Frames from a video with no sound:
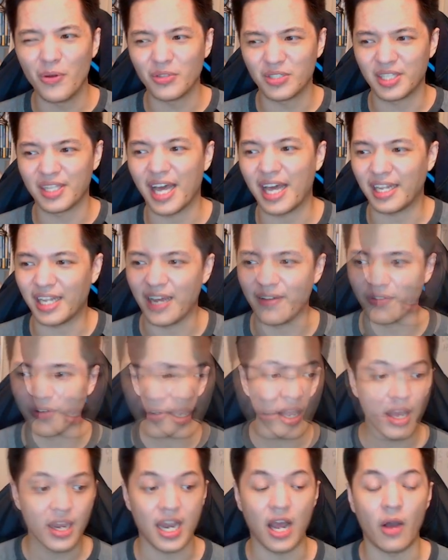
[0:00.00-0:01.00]
to that level.
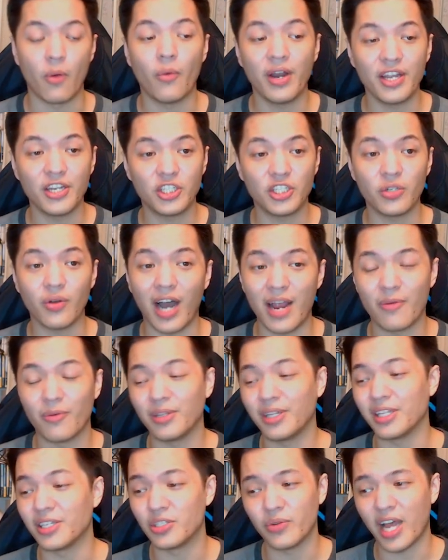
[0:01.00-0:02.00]
Now, one issue I
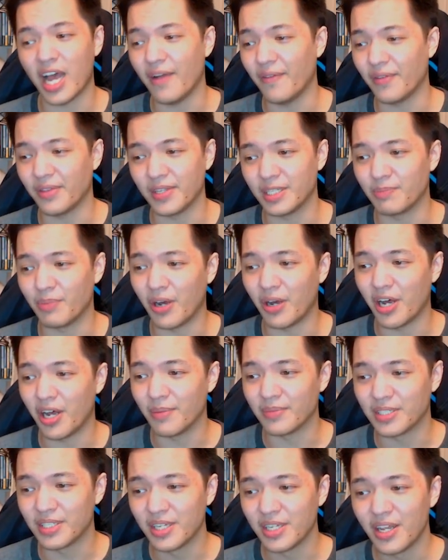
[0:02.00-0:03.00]
really do have with these
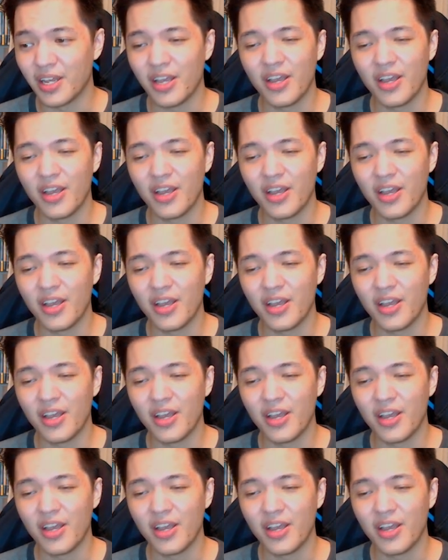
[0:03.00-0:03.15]
bombs: